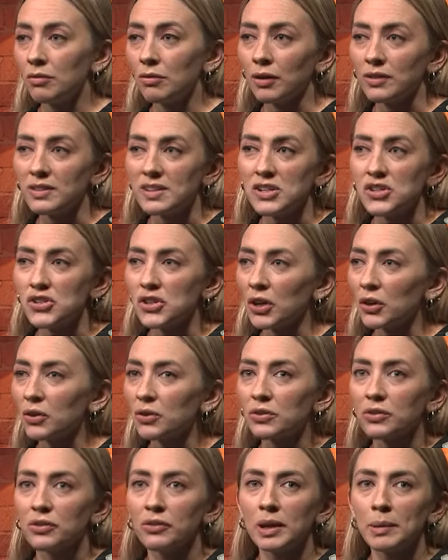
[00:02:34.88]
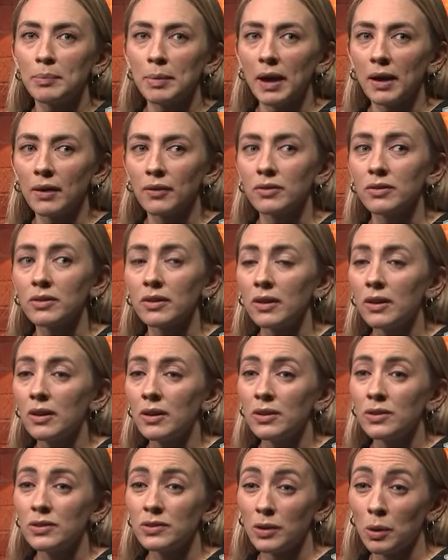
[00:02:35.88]
a t-shirt costs £3,
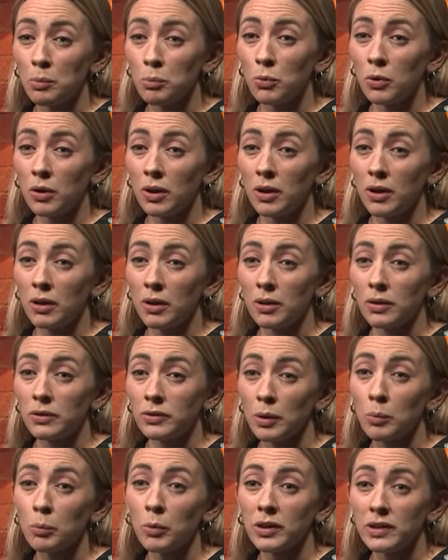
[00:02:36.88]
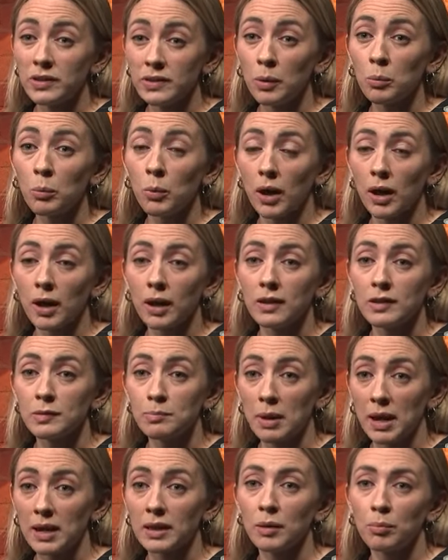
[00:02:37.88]
someone somewhere has
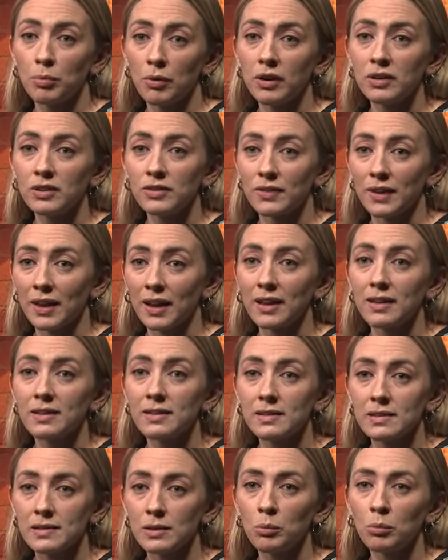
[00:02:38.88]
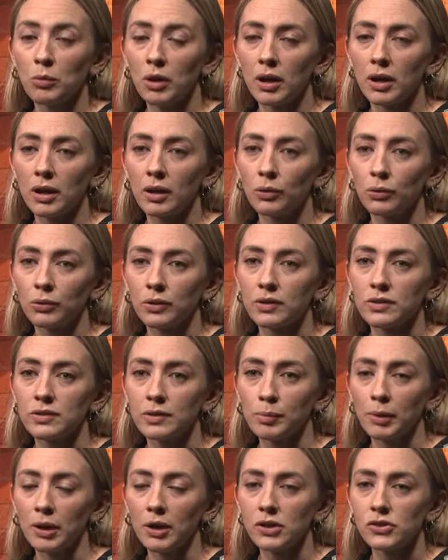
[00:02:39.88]
paid the price for that, somewhere along the
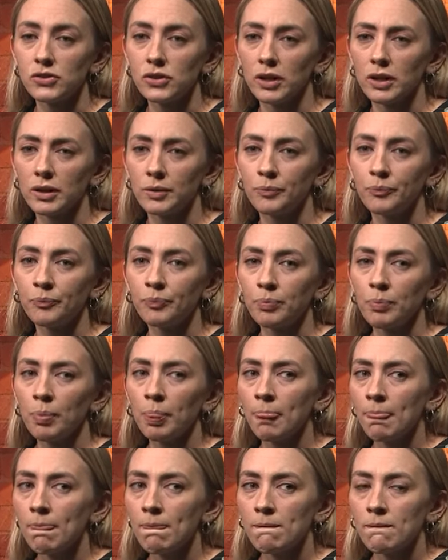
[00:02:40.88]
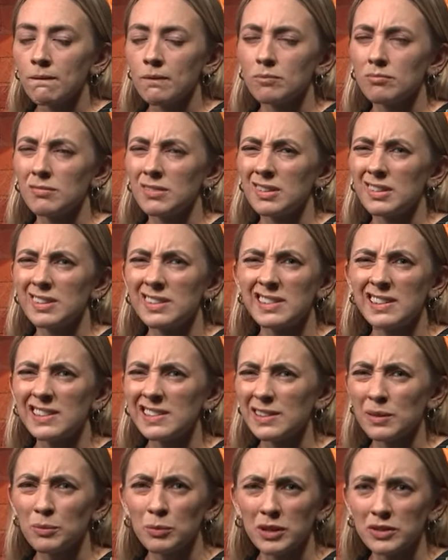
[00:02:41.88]
supply chain. Did I say
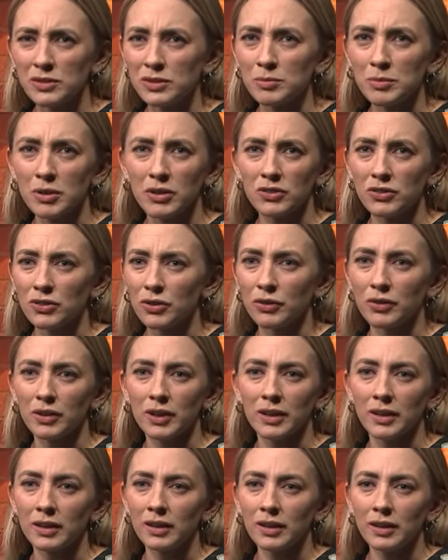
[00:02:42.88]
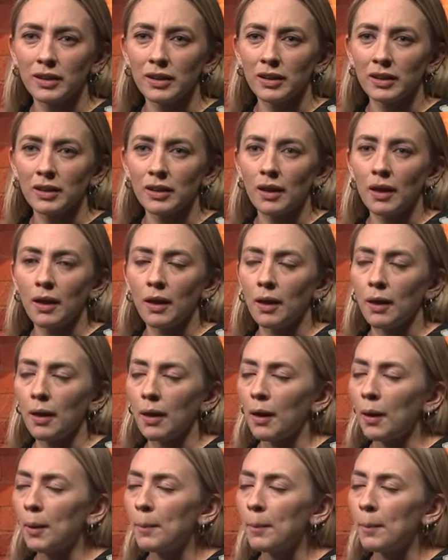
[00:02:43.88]
somewhere too much? Sorry. No, that's fine.